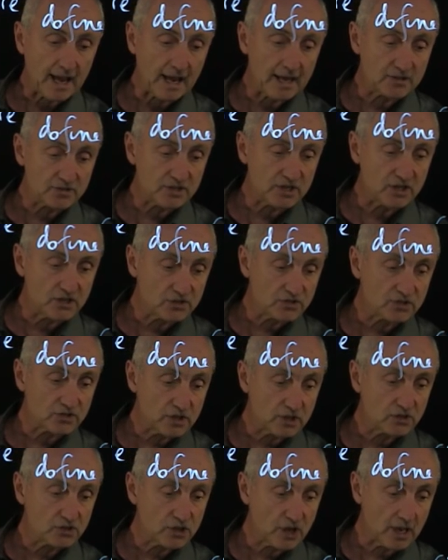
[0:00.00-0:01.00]
as
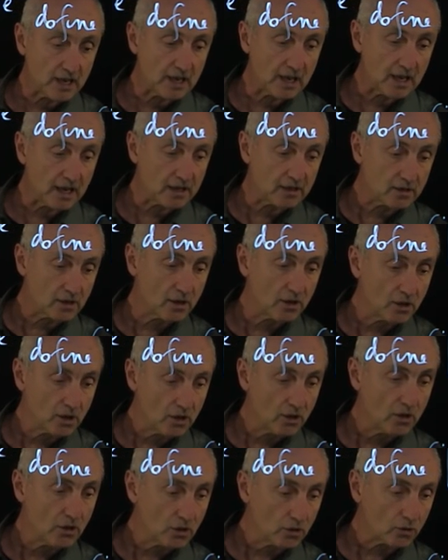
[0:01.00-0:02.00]
is J hat
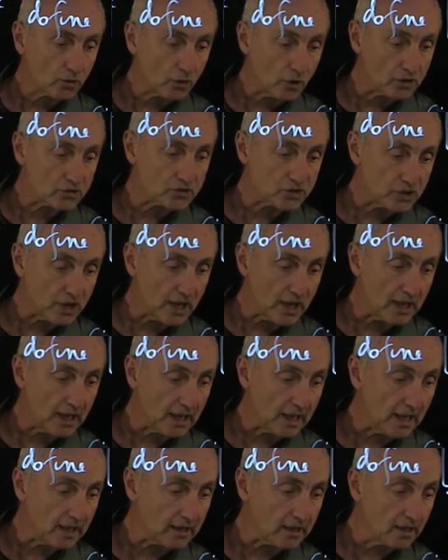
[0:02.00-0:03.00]
cross J
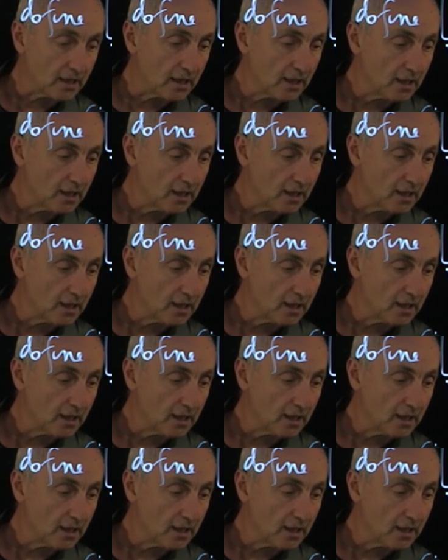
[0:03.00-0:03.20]
hat,